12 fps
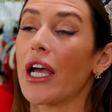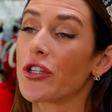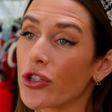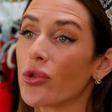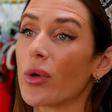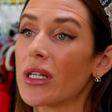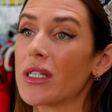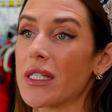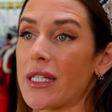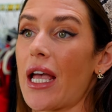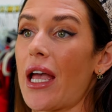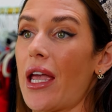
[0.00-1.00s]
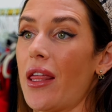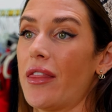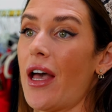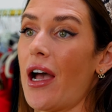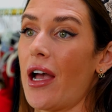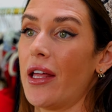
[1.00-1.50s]
I do wanna say
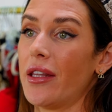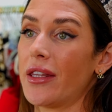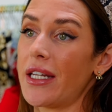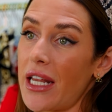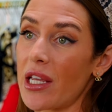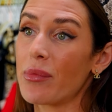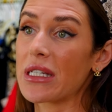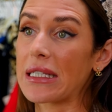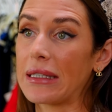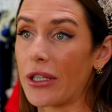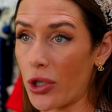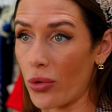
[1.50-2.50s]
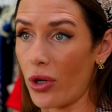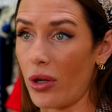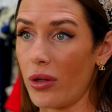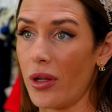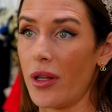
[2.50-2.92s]
that the name is literal.